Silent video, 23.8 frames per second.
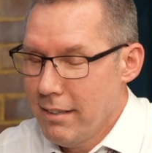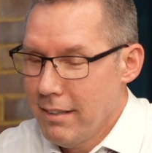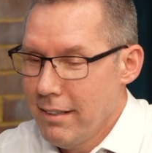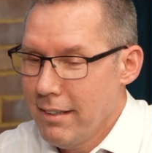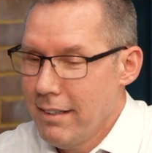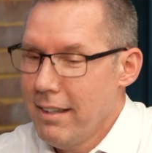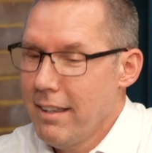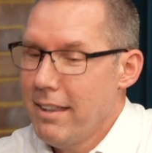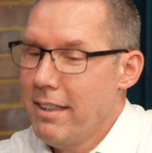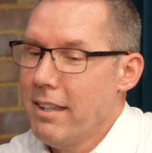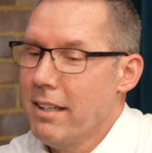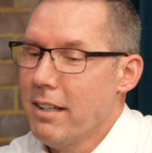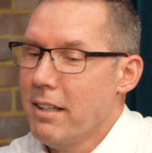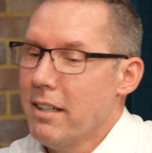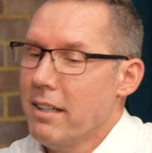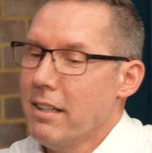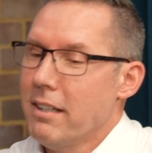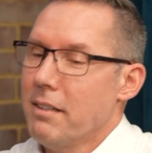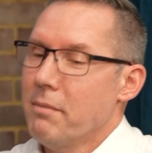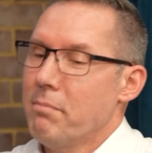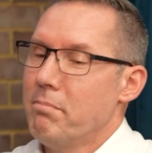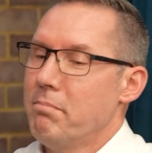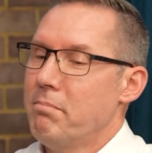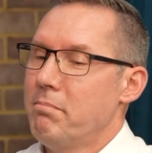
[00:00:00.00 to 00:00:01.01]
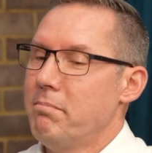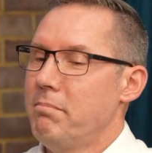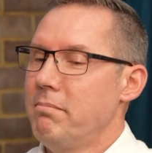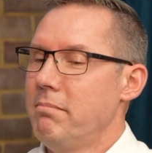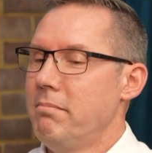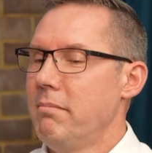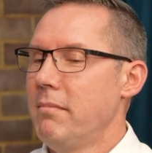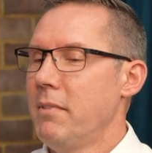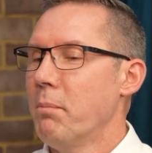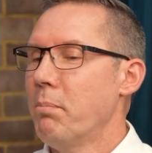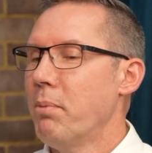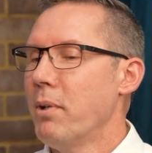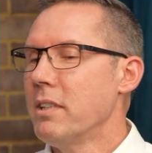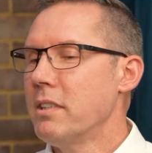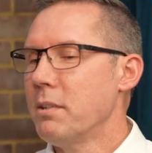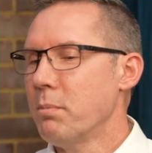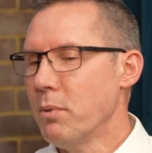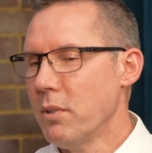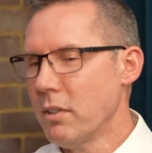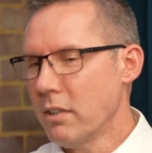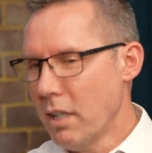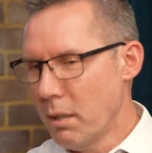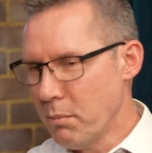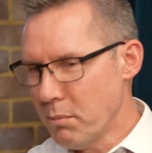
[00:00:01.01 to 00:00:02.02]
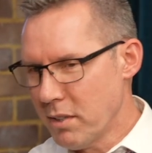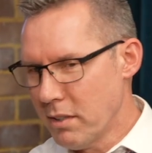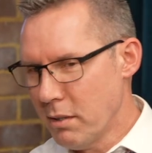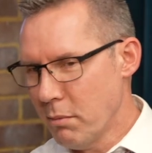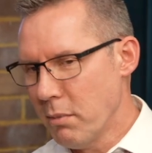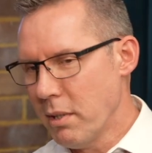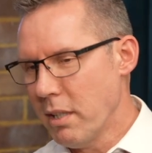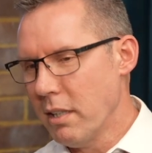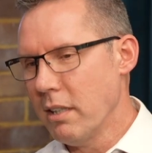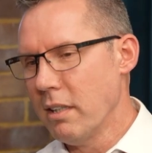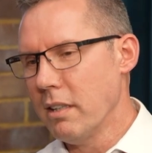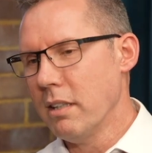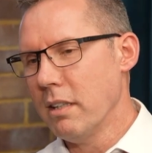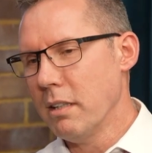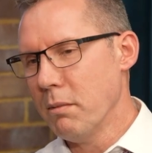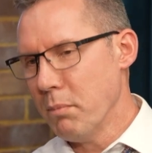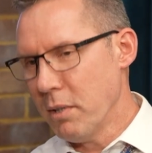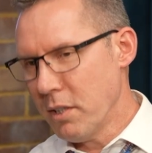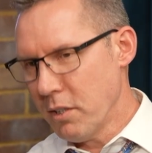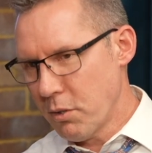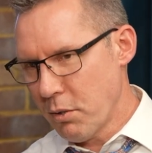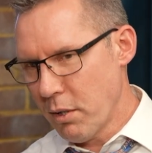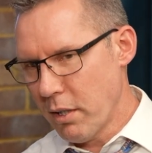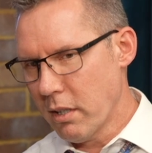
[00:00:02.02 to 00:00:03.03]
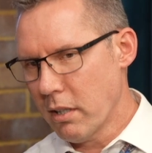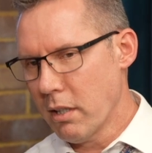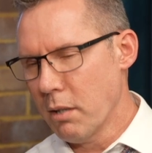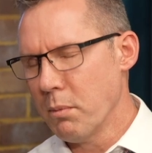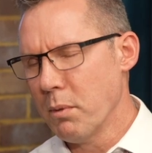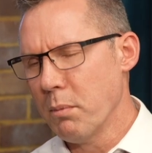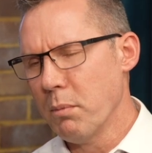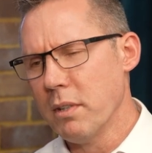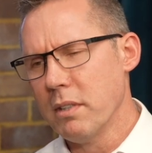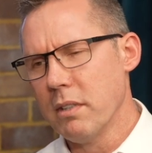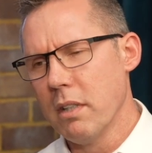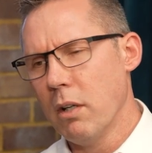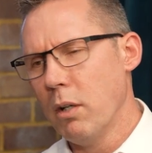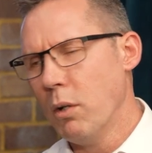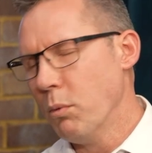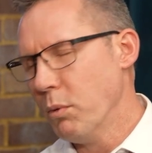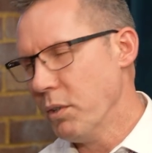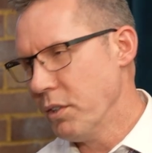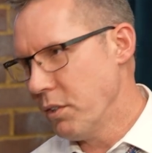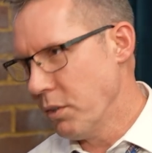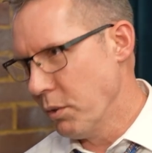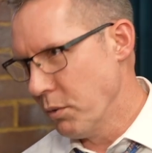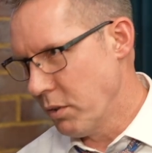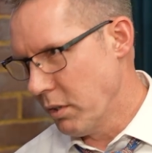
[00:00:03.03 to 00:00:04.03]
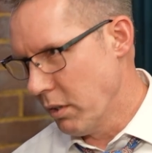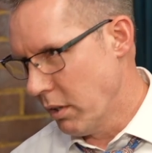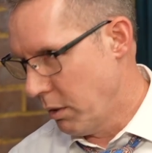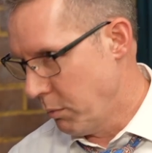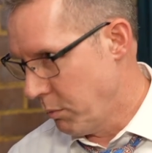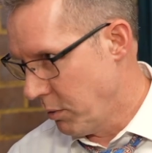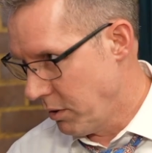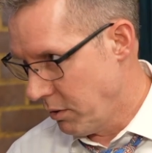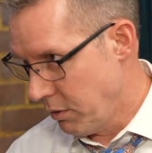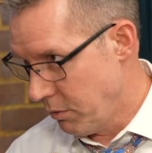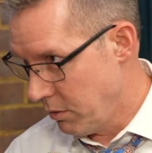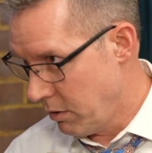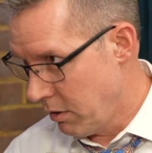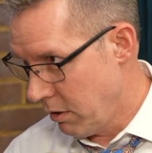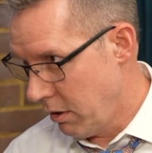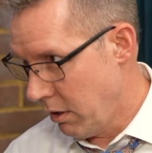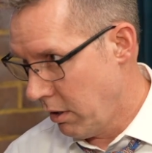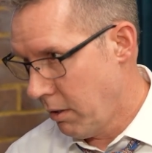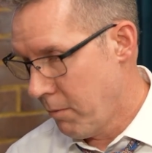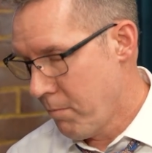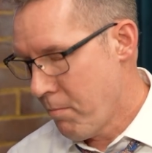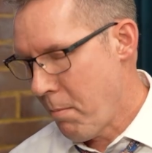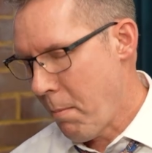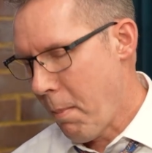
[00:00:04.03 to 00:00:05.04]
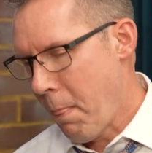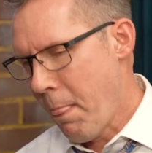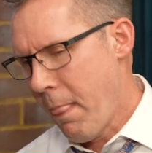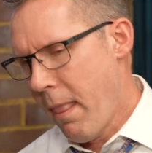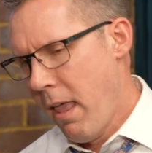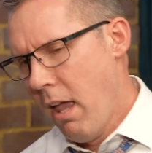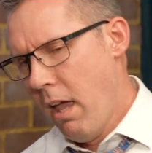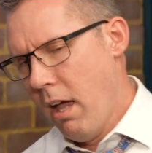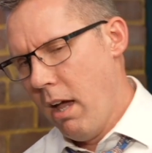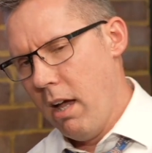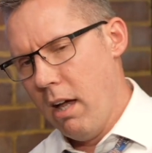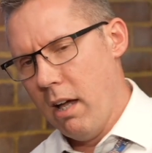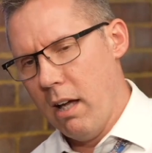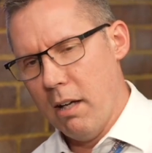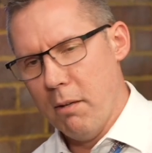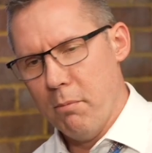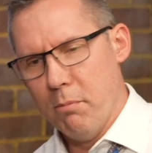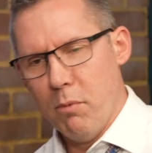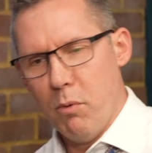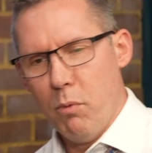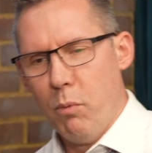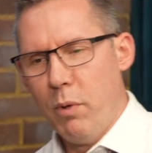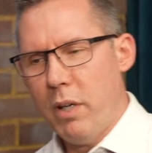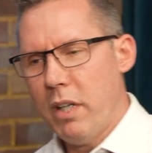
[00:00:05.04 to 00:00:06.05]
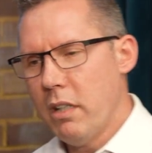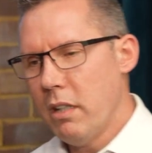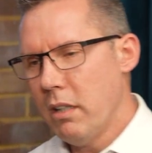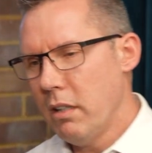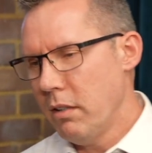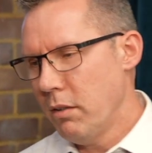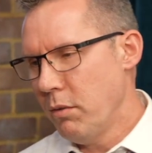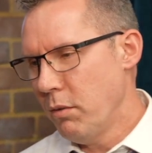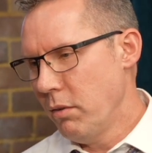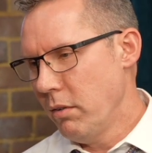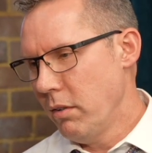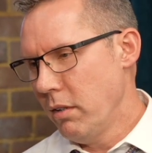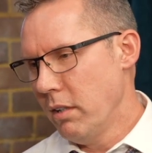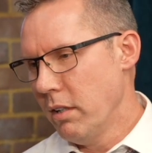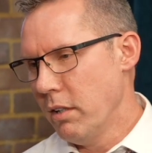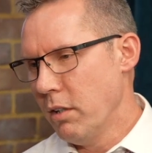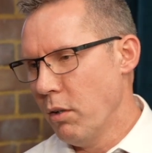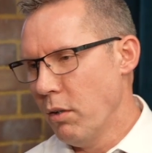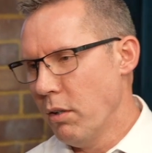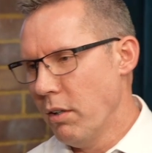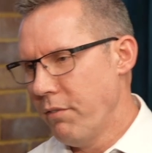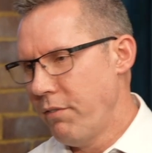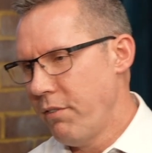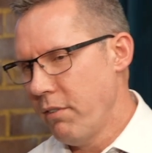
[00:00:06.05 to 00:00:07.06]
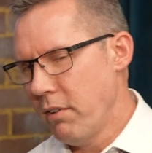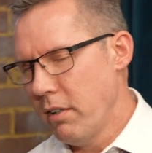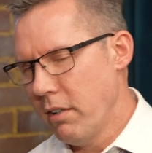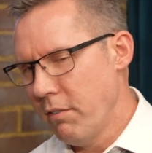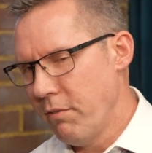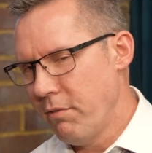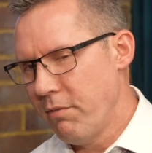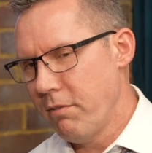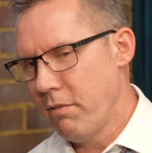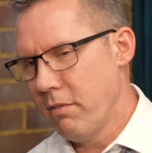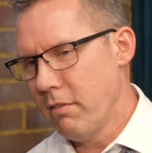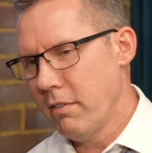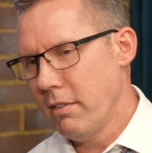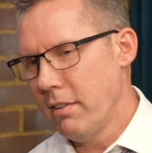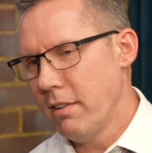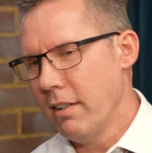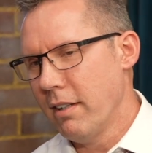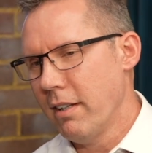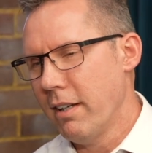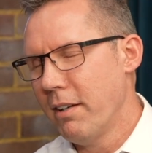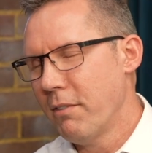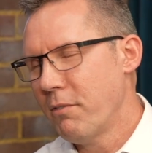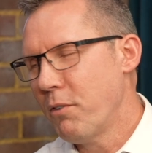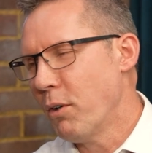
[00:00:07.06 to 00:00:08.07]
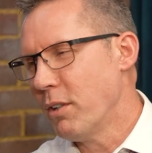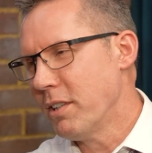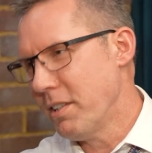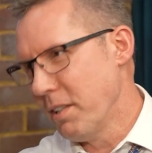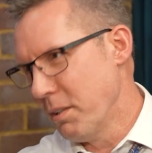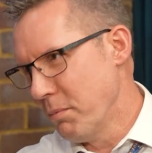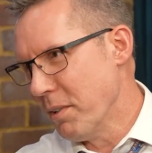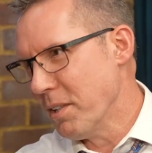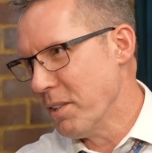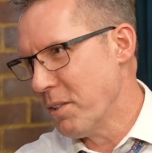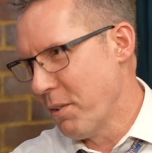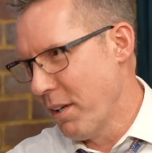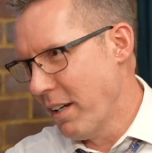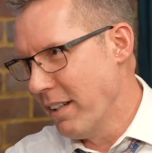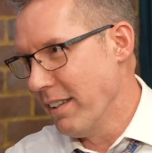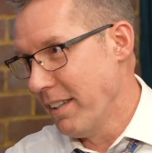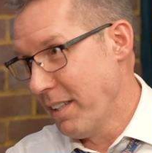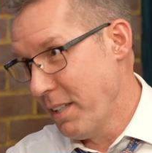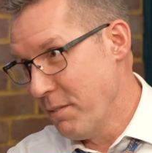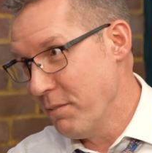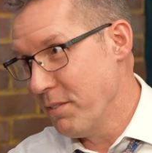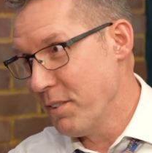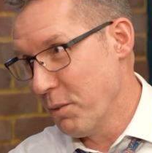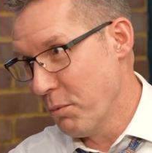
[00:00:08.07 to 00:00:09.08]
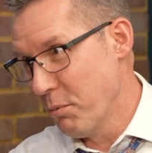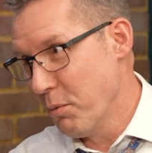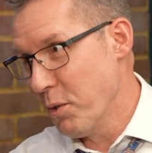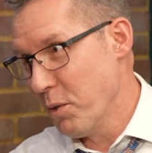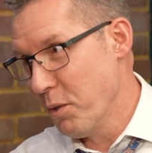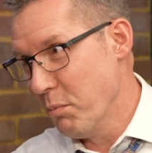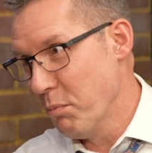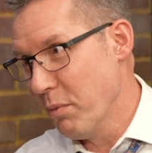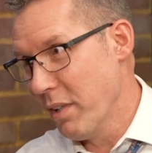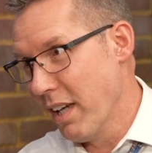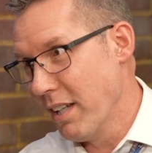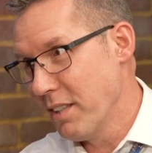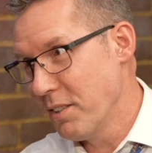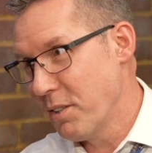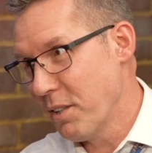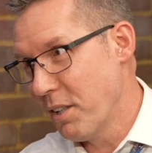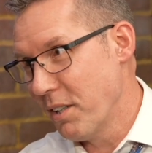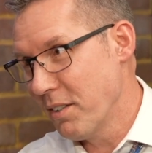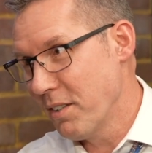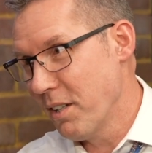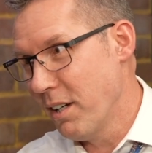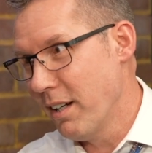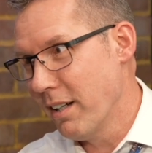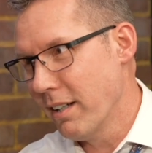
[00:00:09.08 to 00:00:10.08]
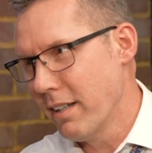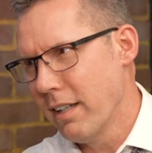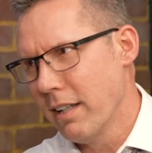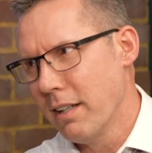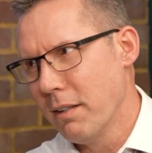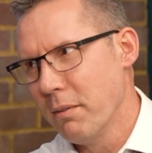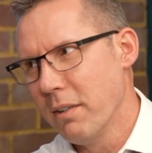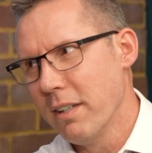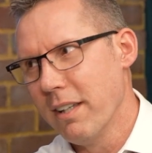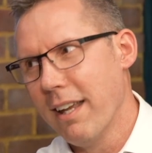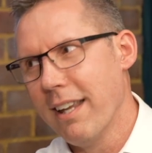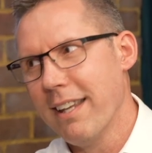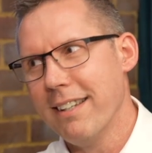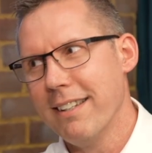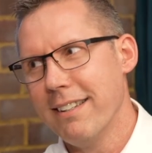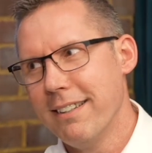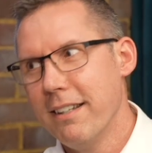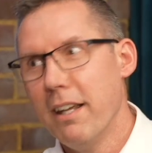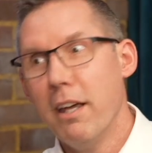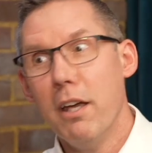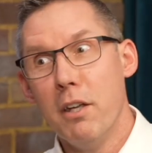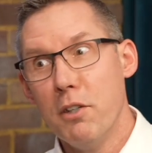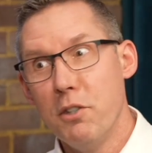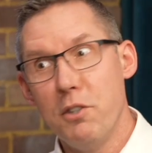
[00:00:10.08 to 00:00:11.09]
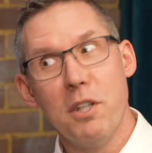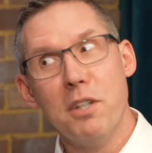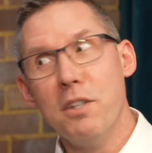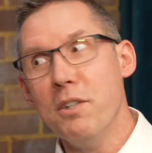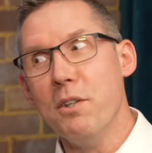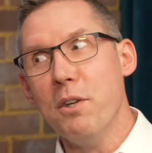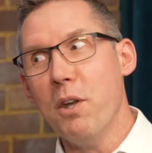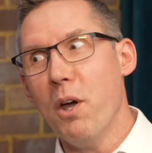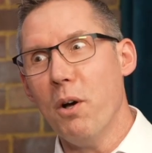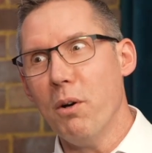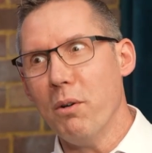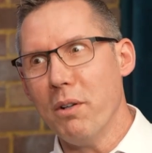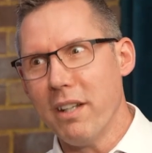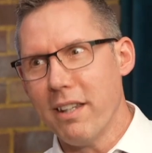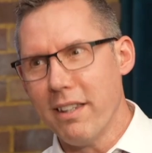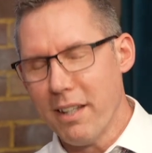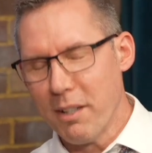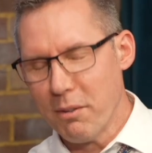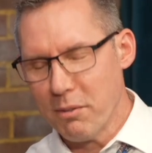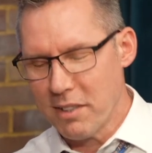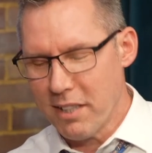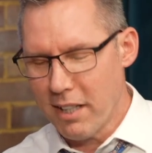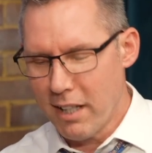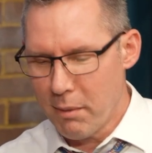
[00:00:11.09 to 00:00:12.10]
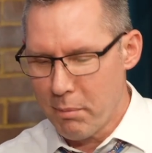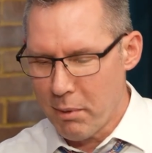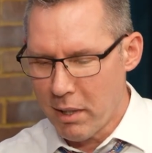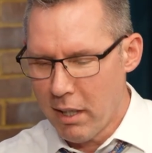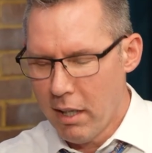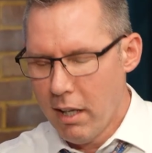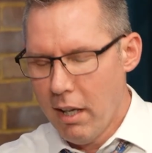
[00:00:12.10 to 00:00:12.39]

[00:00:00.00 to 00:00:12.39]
the principal comes to me and the administrator comes to me and say, "Oh, we're so sorry. We're so sorry." We, you know, if of course the administrator leaves the room when I start talking and didn't know anything was happening.